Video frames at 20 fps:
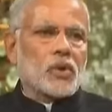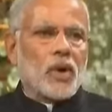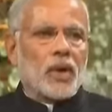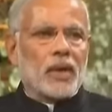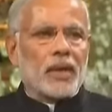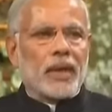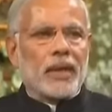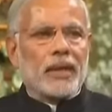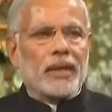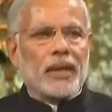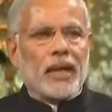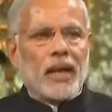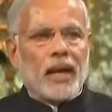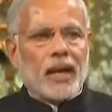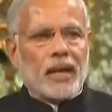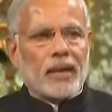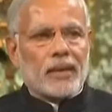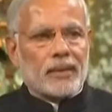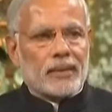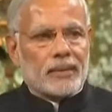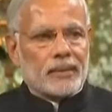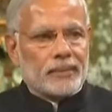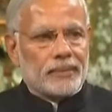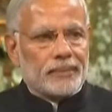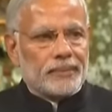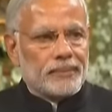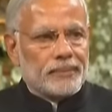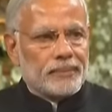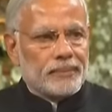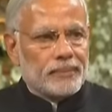Scotland Yard,
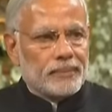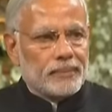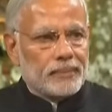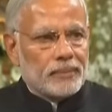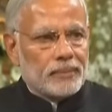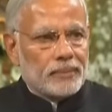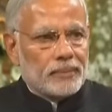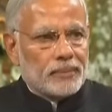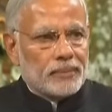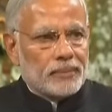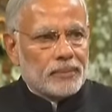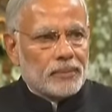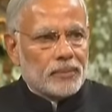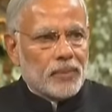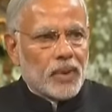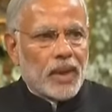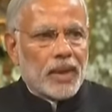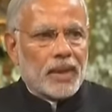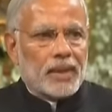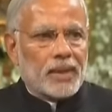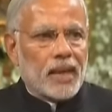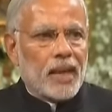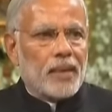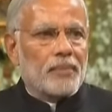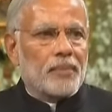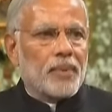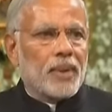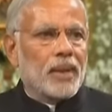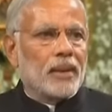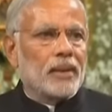for
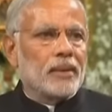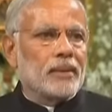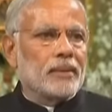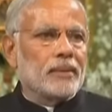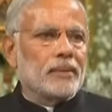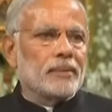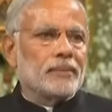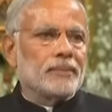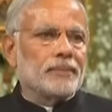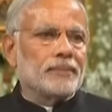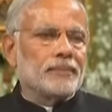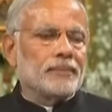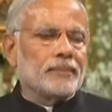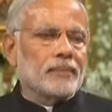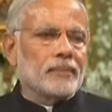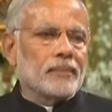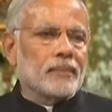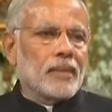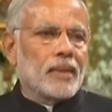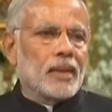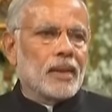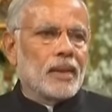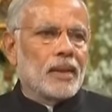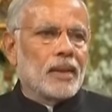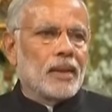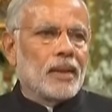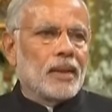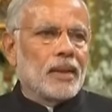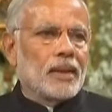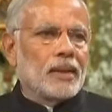example,
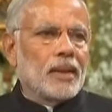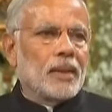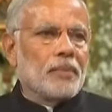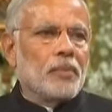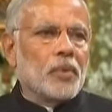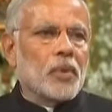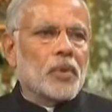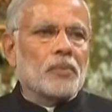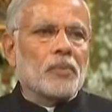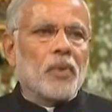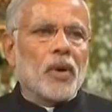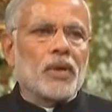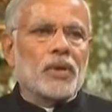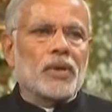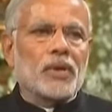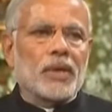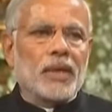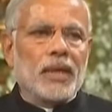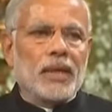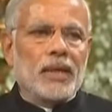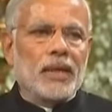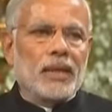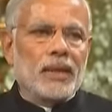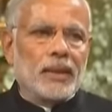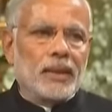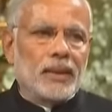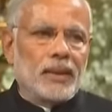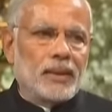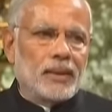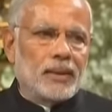the Brookbond
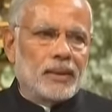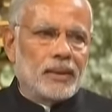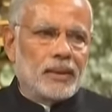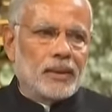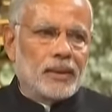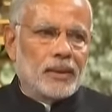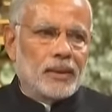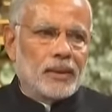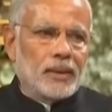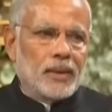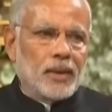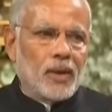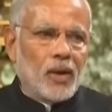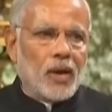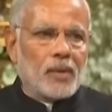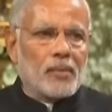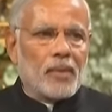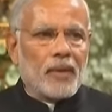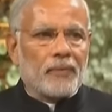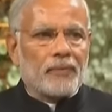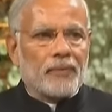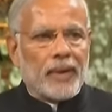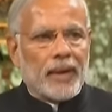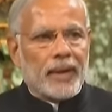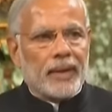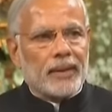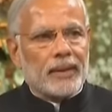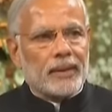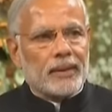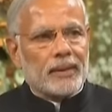Tea, or my
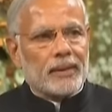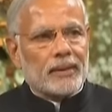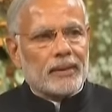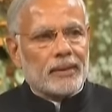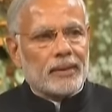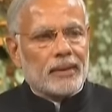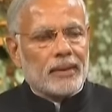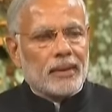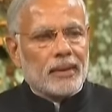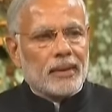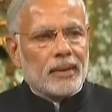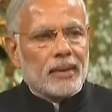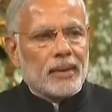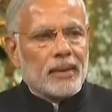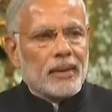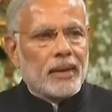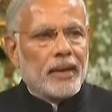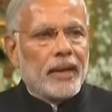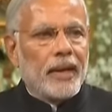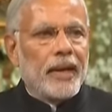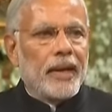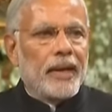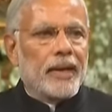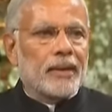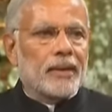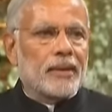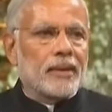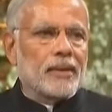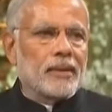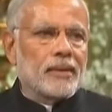friend,
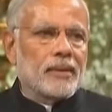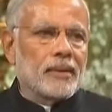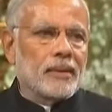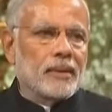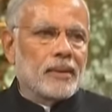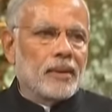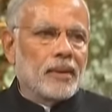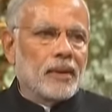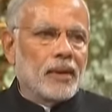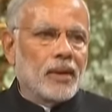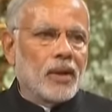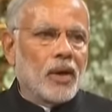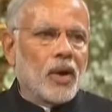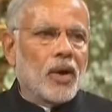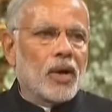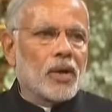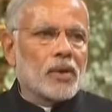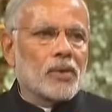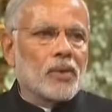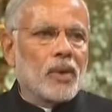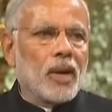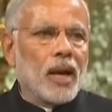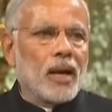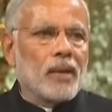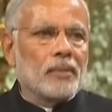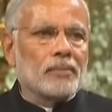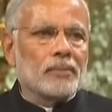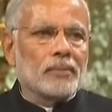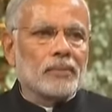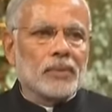late Lord
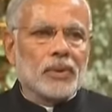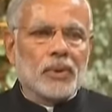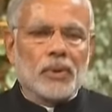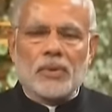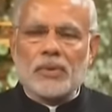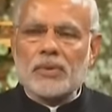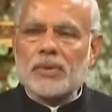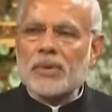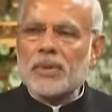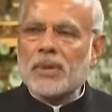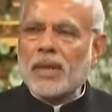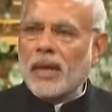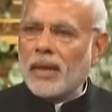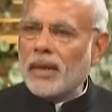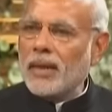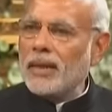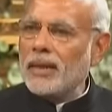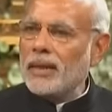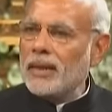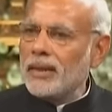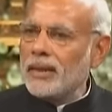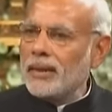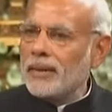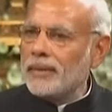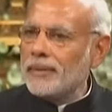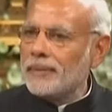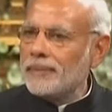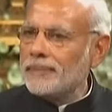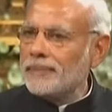Ghulam Noon's curry.